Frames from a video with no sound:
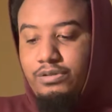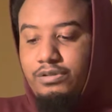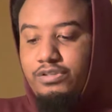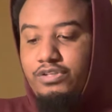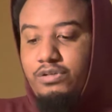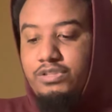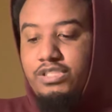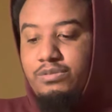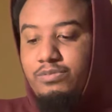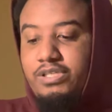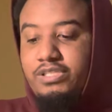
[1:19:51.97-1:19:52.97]
So
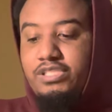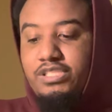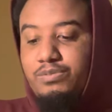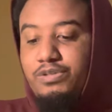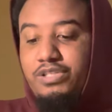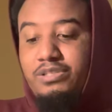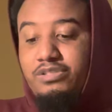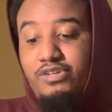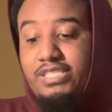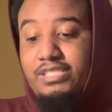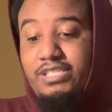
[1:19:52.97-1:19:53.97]
just really
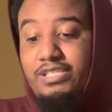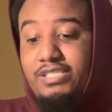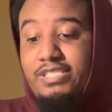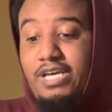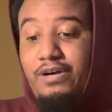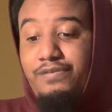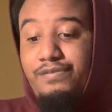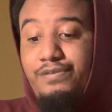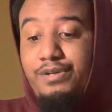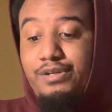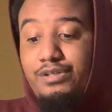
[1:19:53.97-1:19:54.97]
trusting yourself.
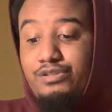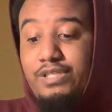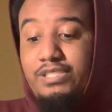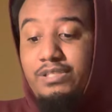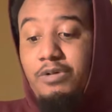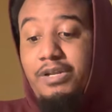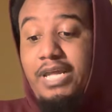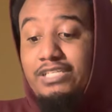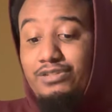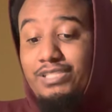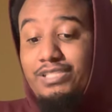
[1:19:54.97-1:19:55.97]
Trusting
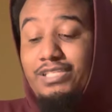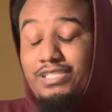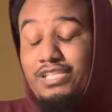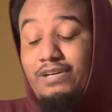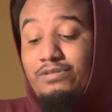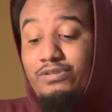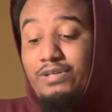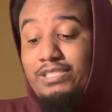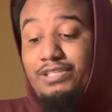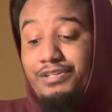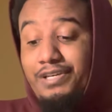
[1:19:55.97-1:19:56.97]

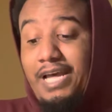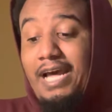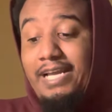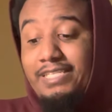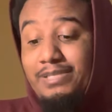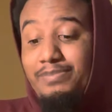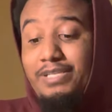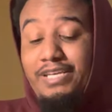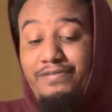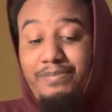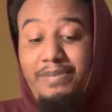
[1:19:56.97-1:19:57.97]
your guides and
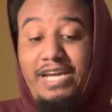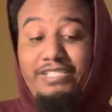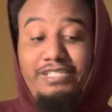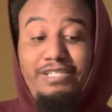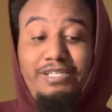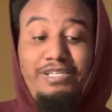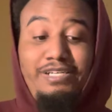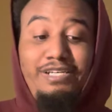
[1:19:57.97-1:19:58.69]
believe in magic.